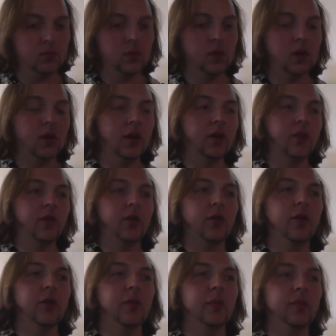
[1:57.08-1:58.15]
And so the
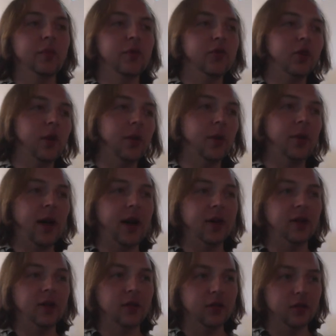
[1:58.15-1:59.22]
strumming pattern
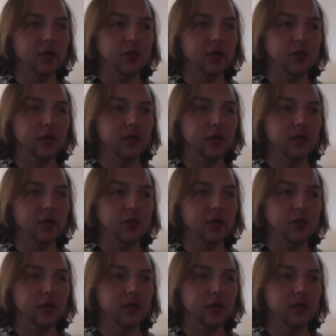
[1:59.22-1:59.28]
is.